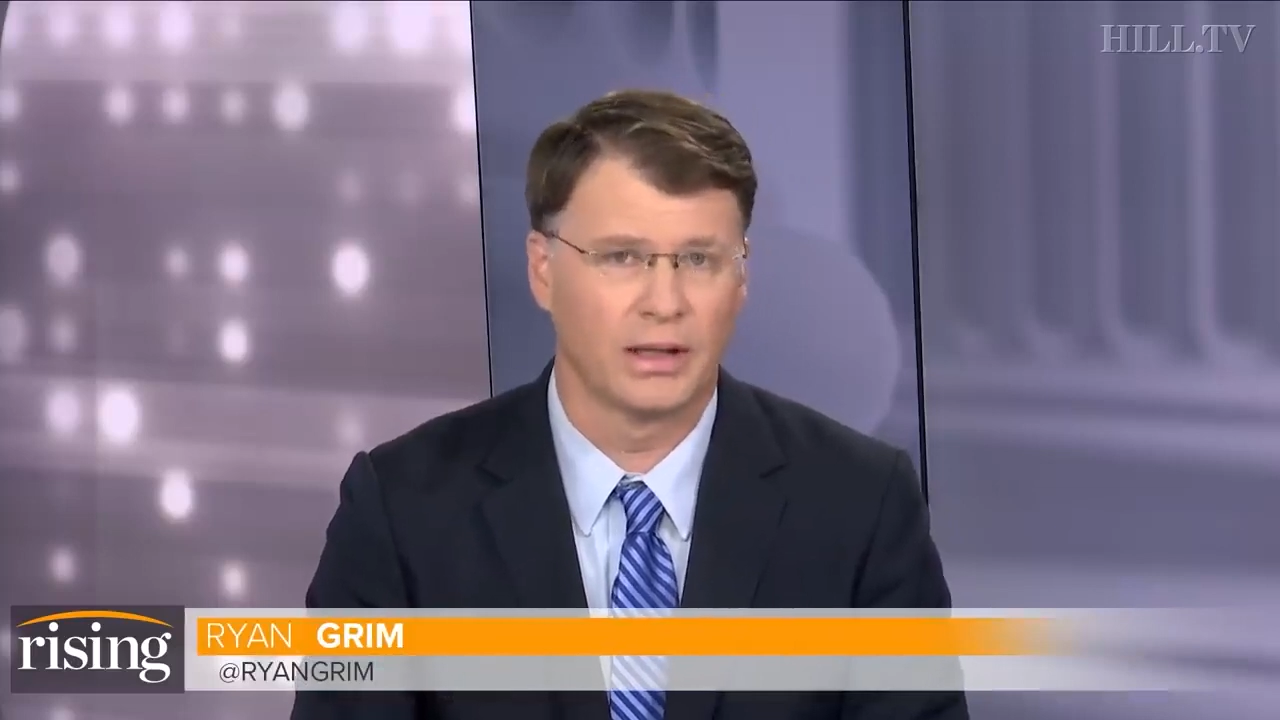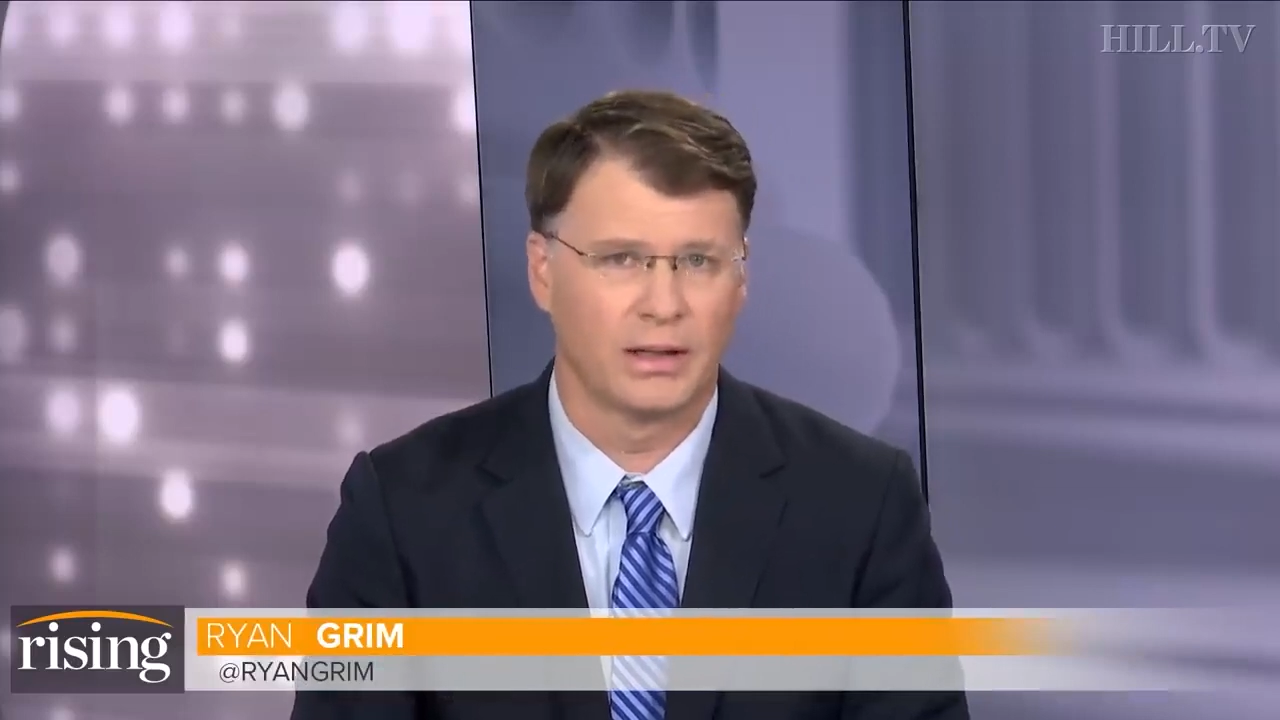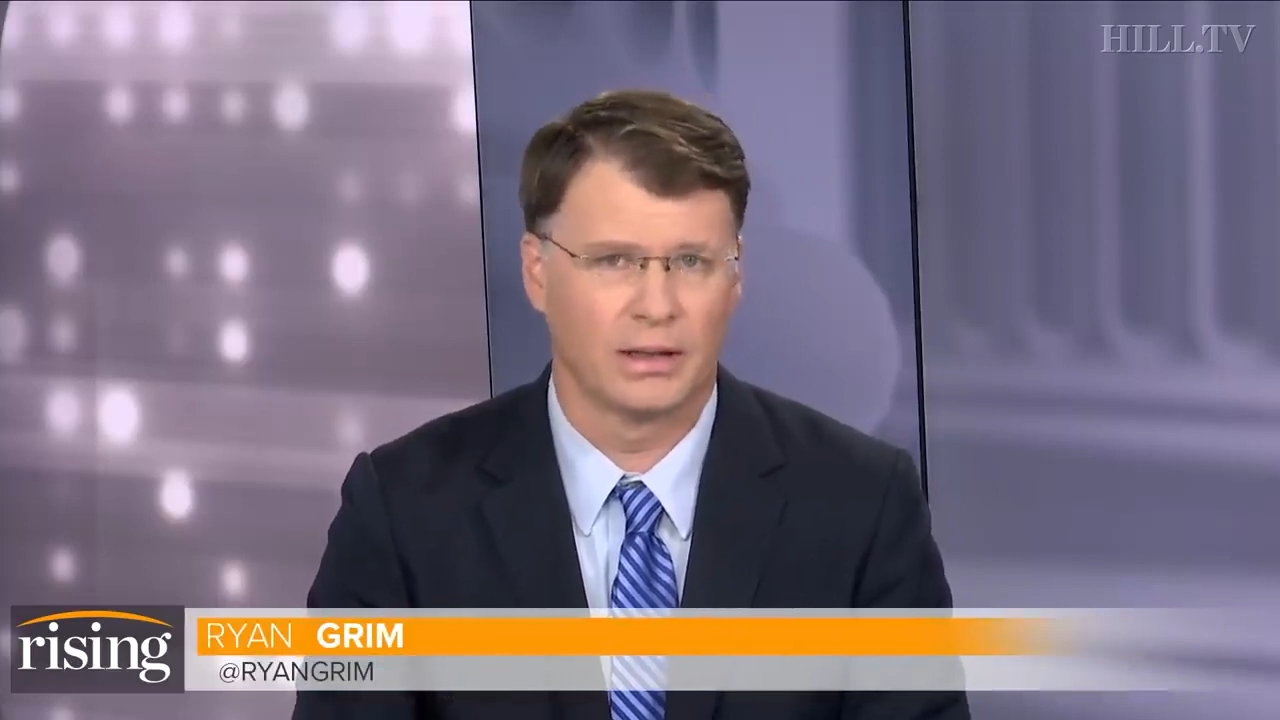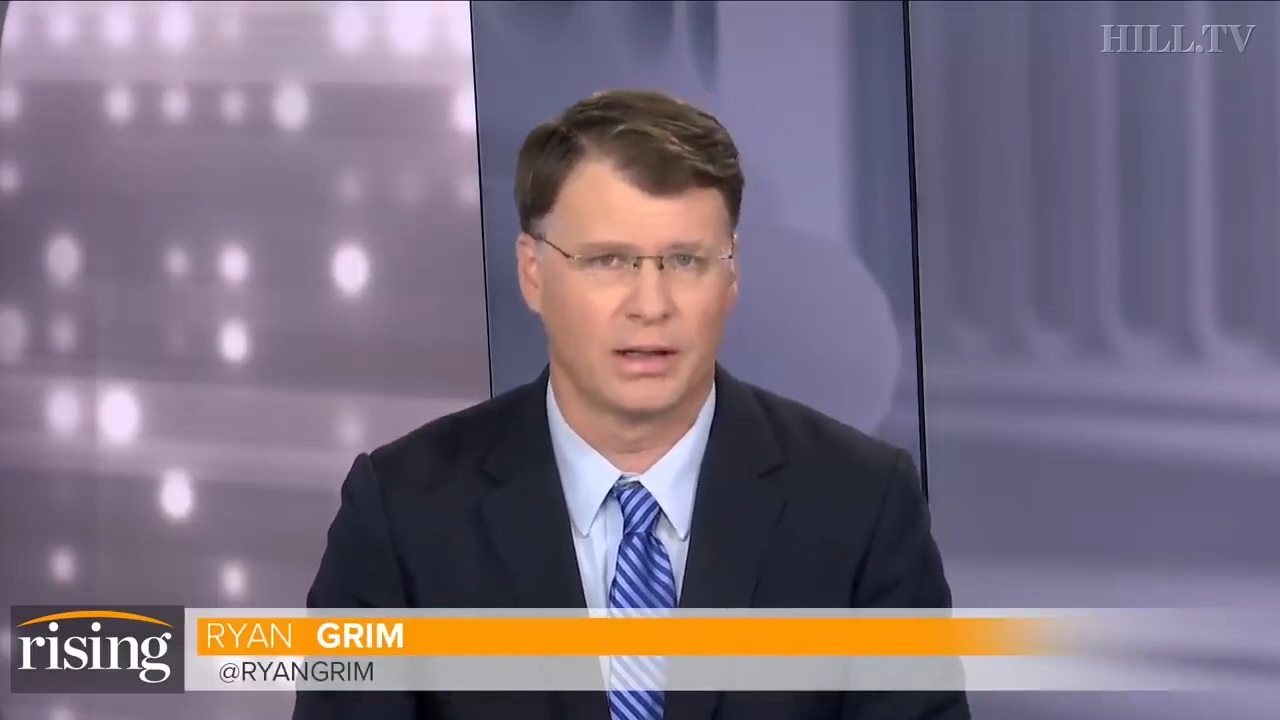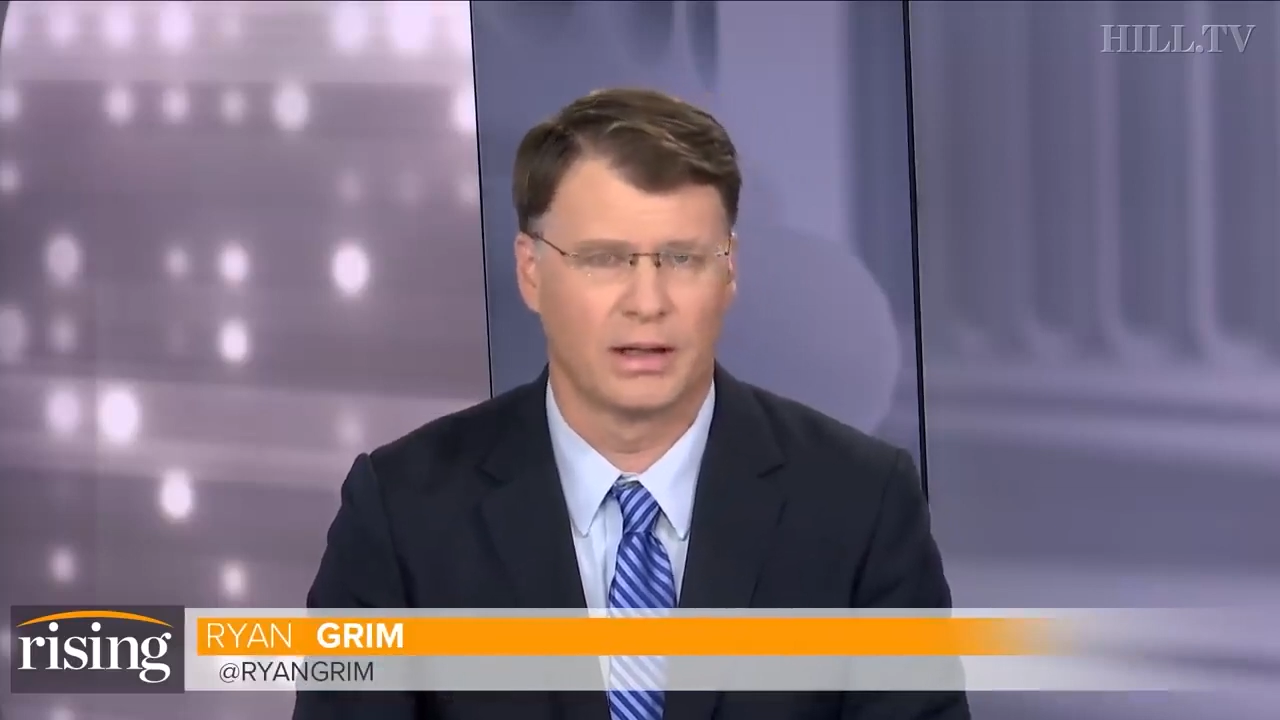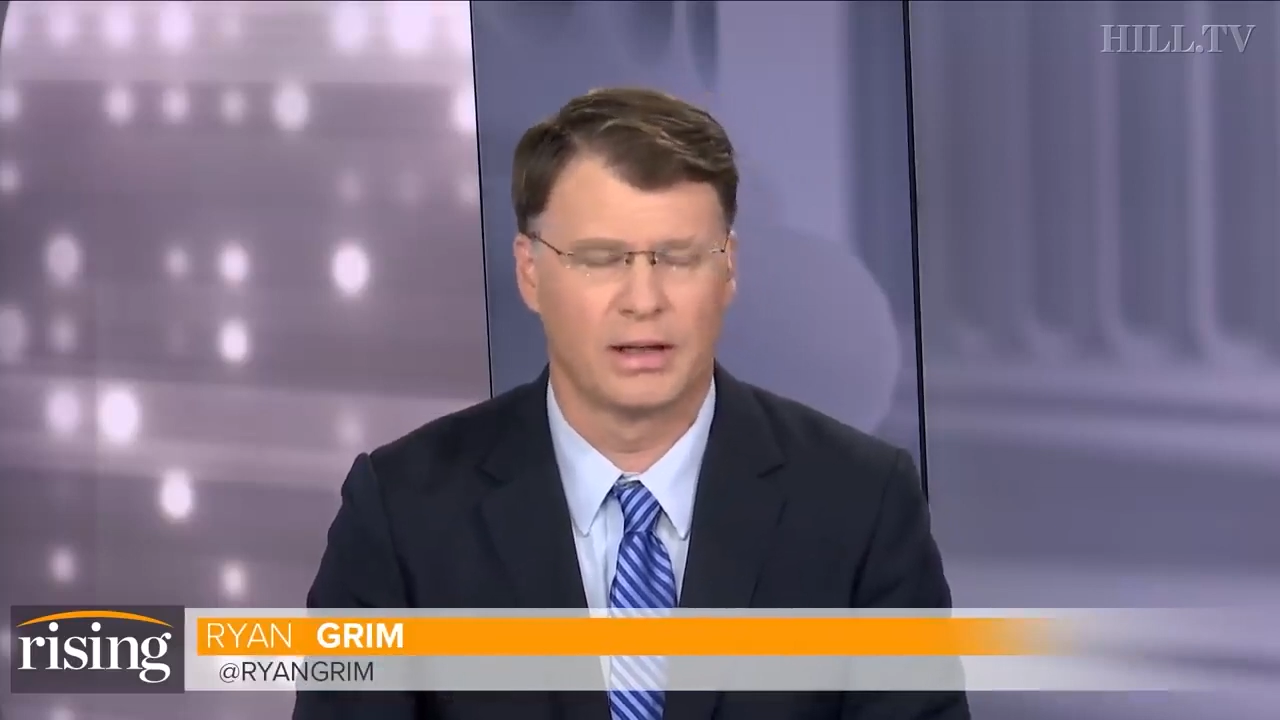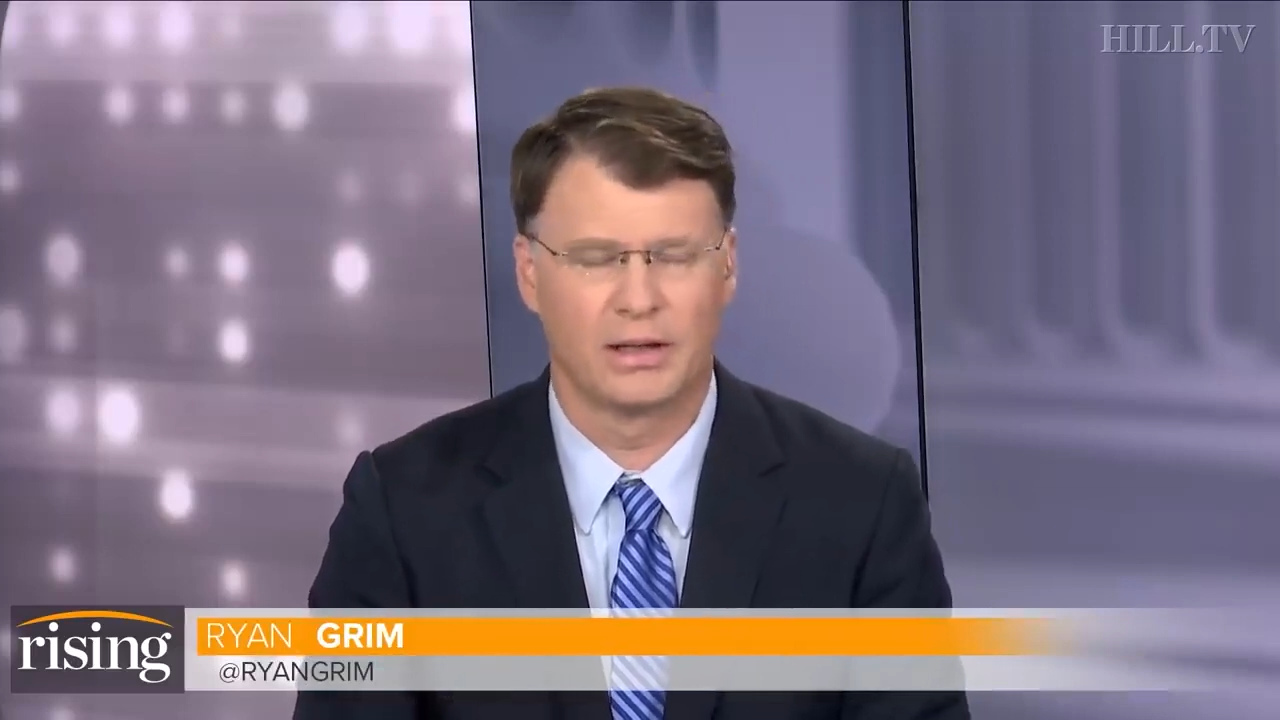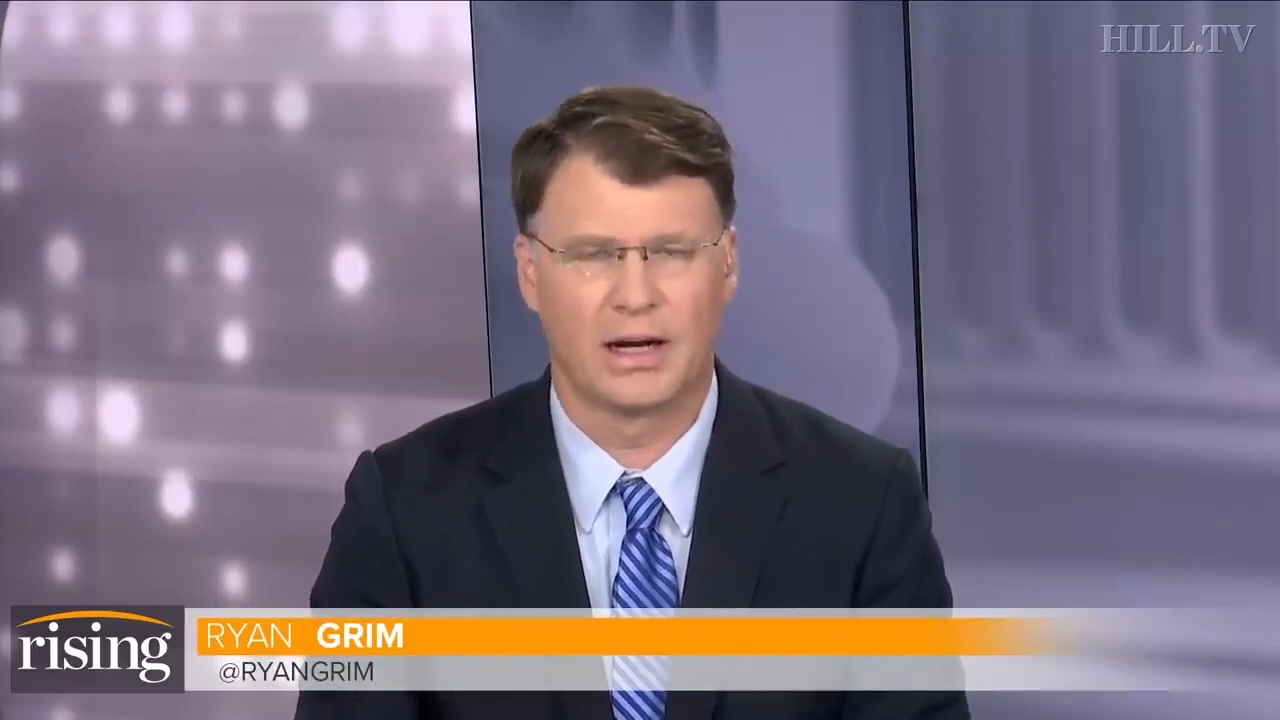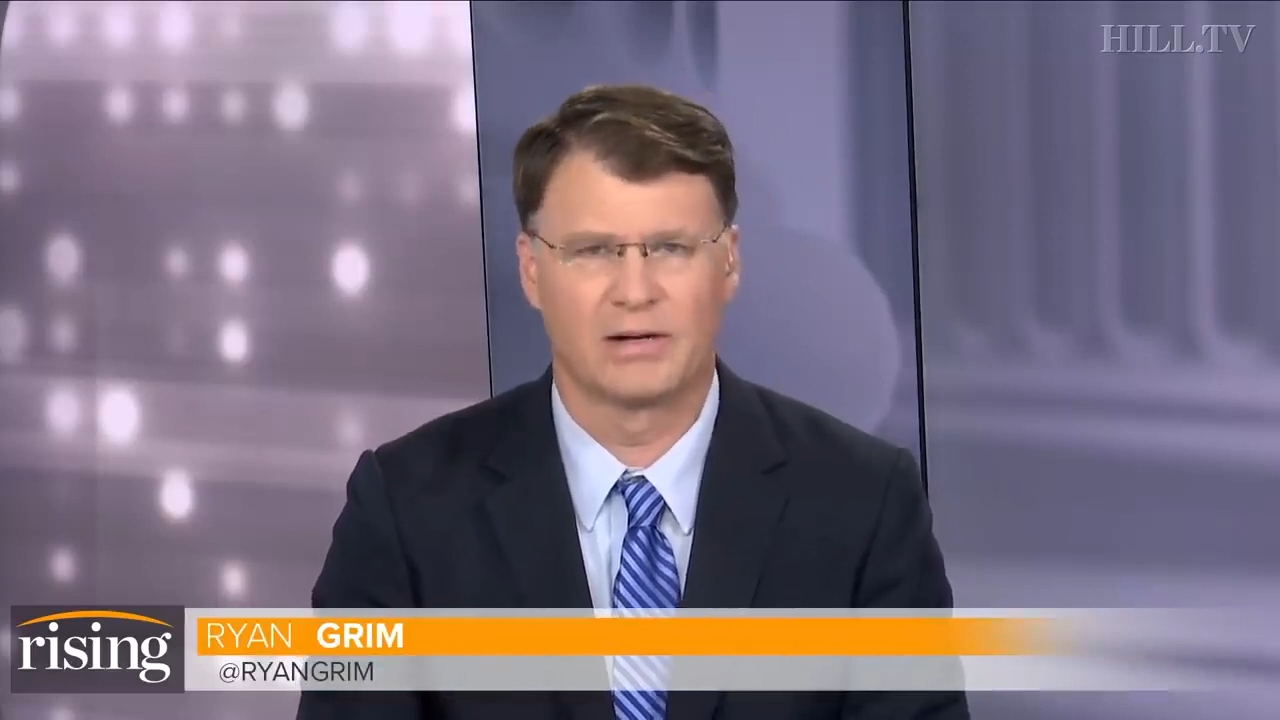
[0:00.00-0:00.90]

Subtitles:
that Hill